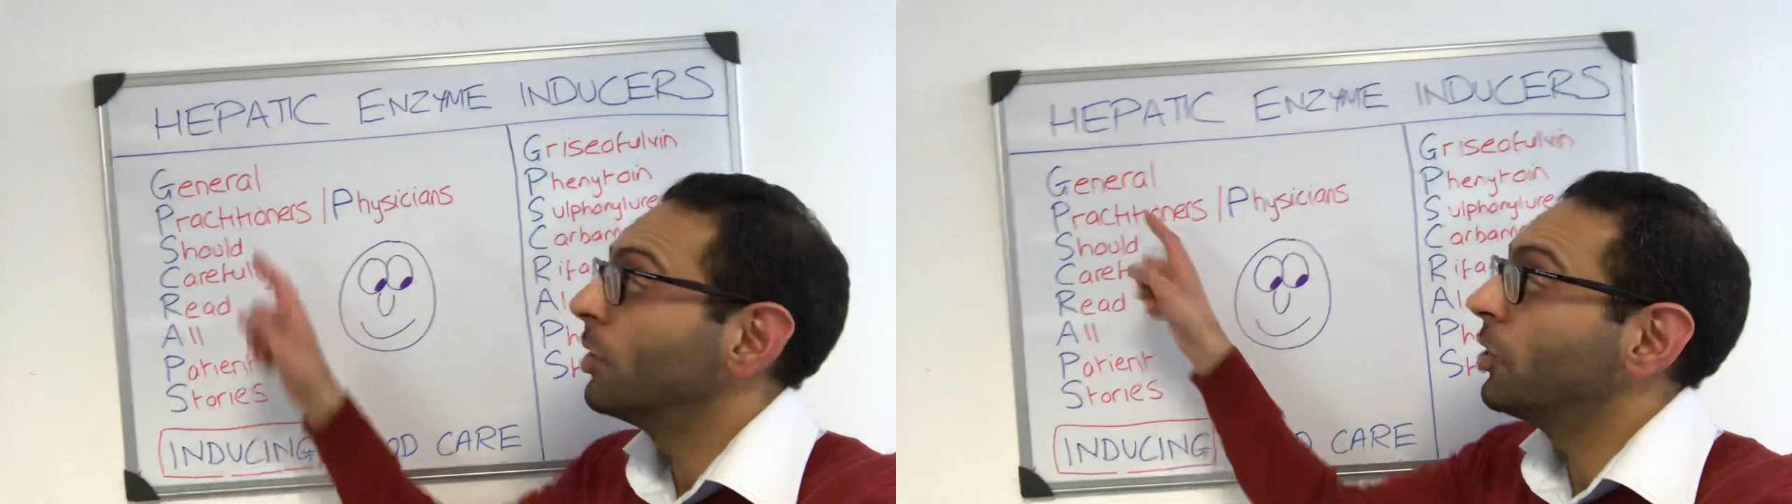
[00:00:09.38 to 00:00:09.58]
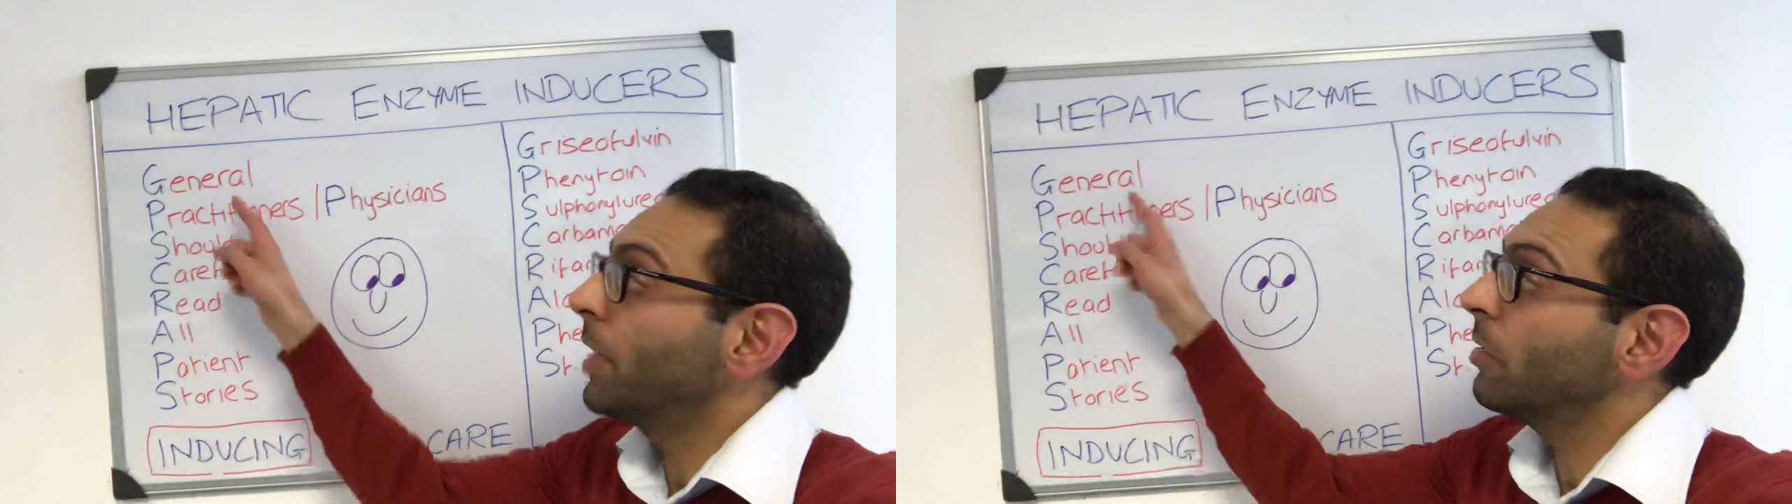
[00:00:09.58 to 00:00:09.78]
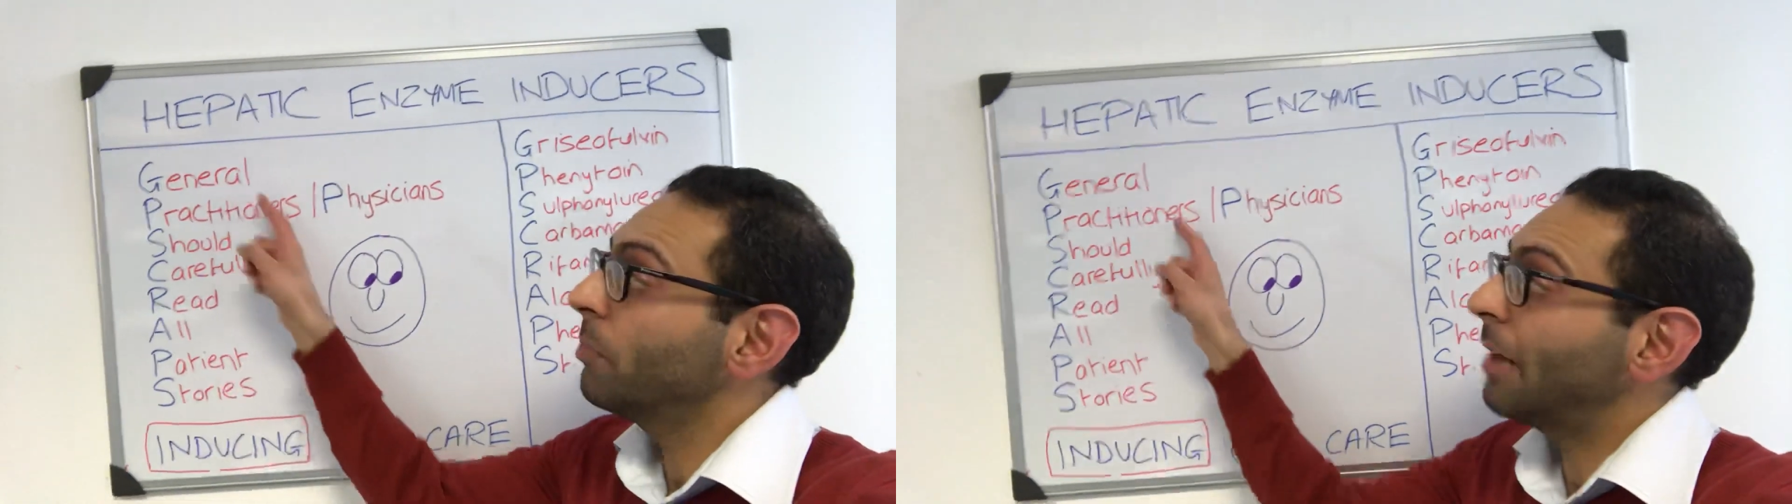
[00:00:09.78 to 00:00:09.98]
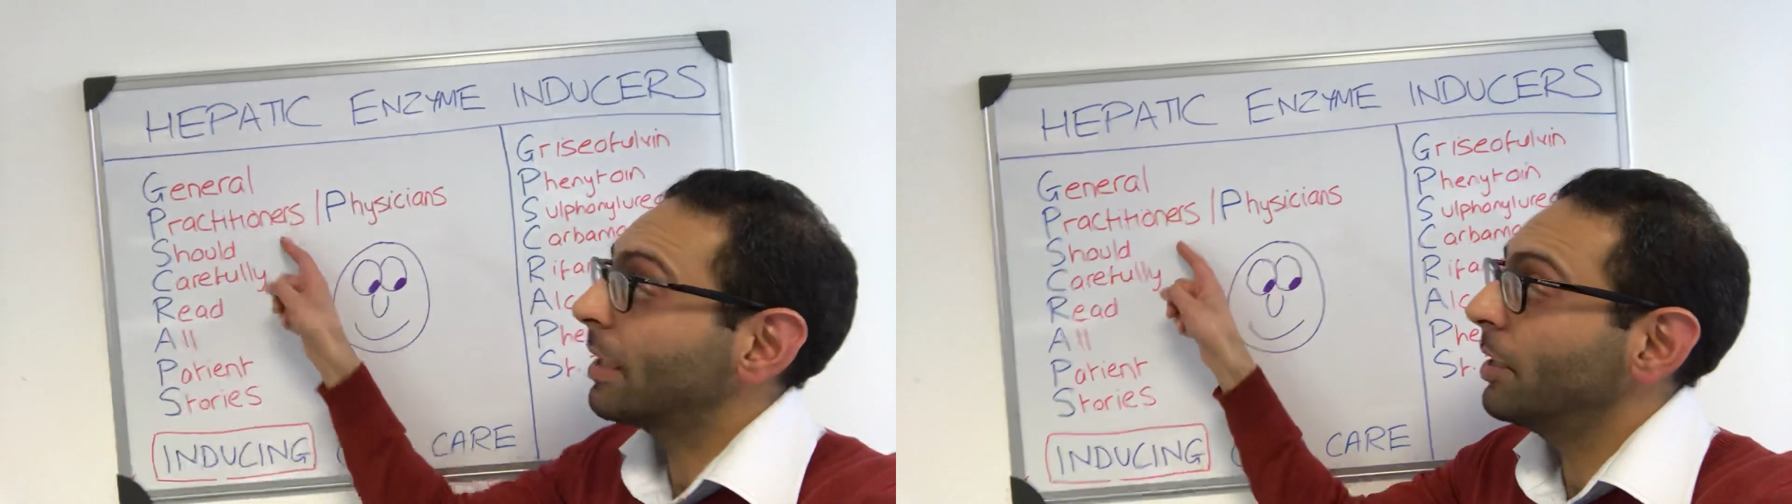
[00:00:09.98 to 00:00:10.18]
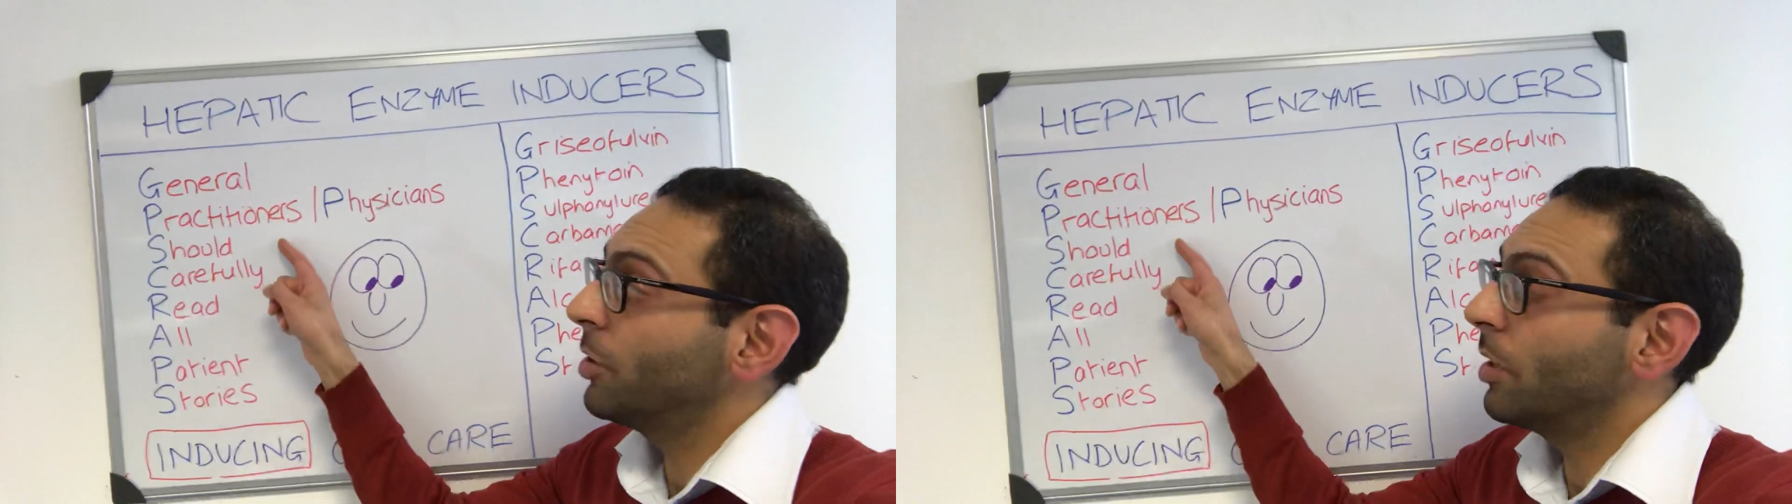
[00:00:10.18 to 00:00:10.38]
General
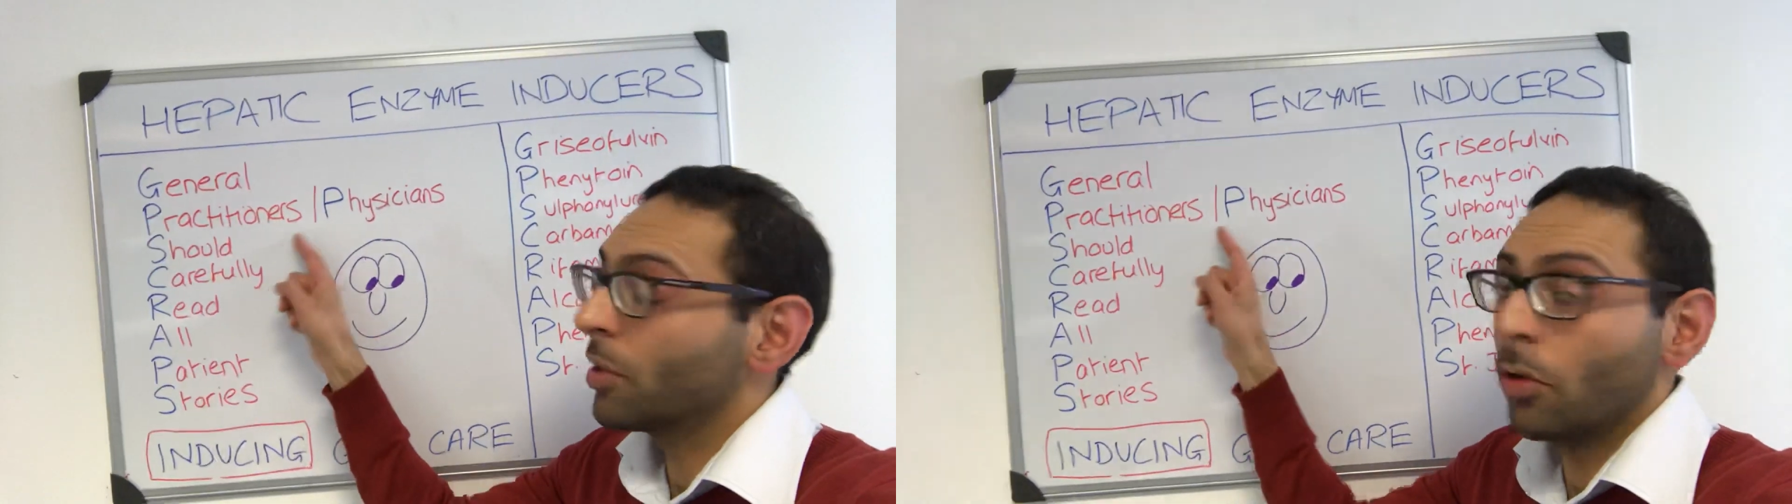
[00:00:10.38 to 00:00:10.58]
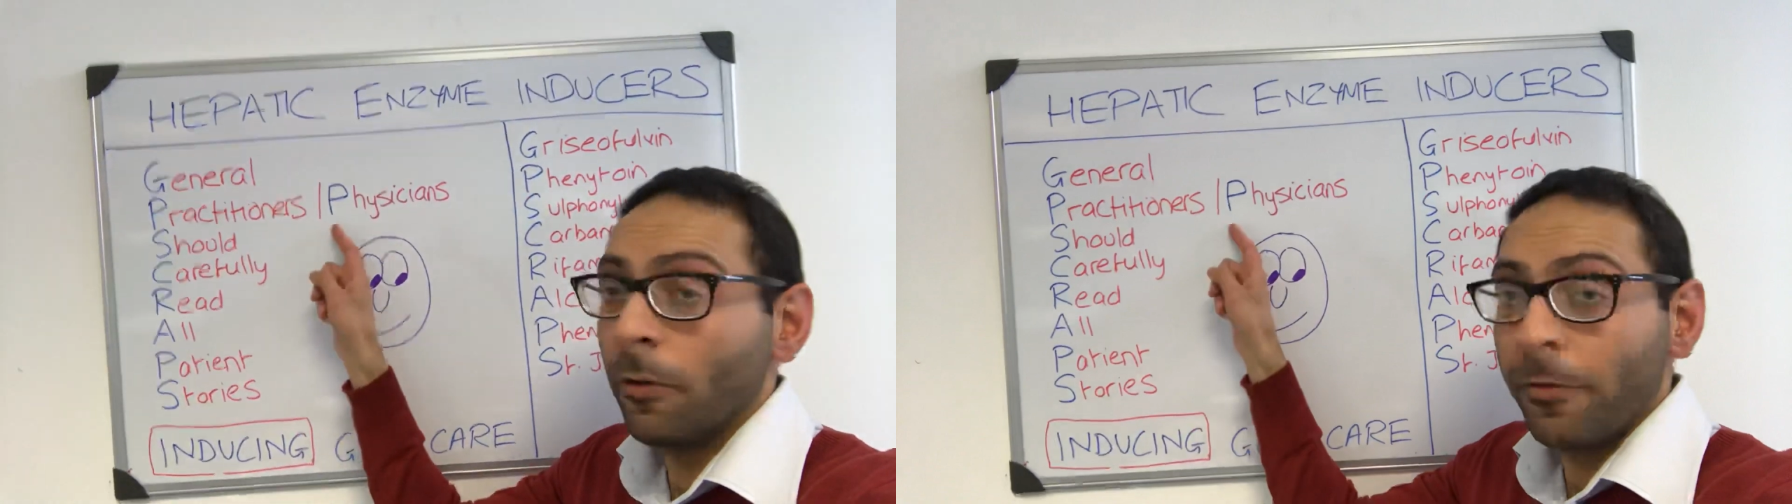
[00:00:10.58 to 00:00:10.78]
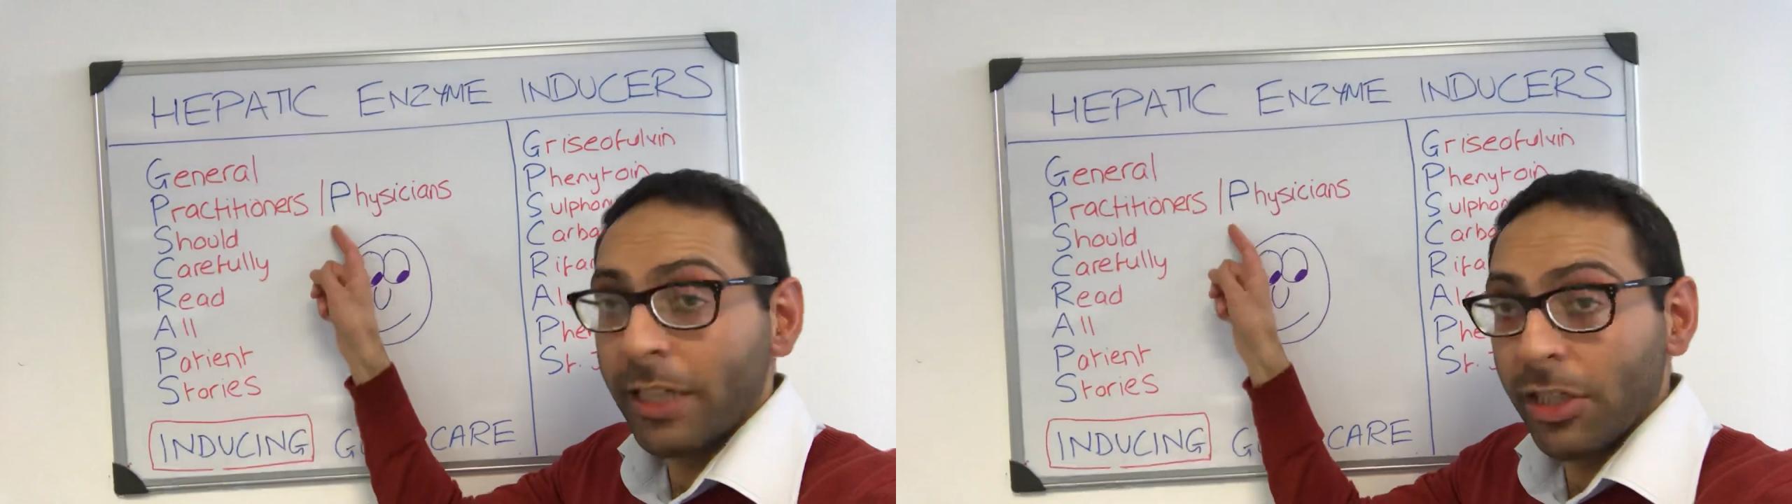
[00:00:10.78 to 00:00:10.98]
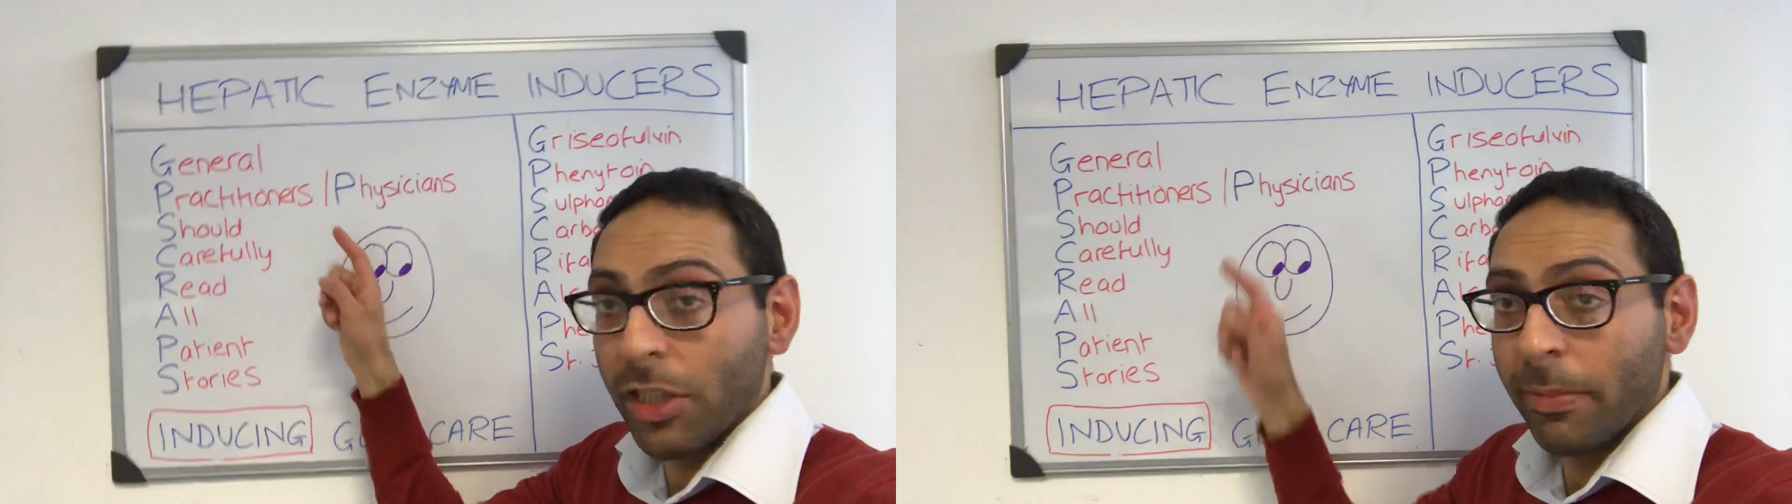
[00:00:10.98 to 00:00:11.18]
practitioners or physicians,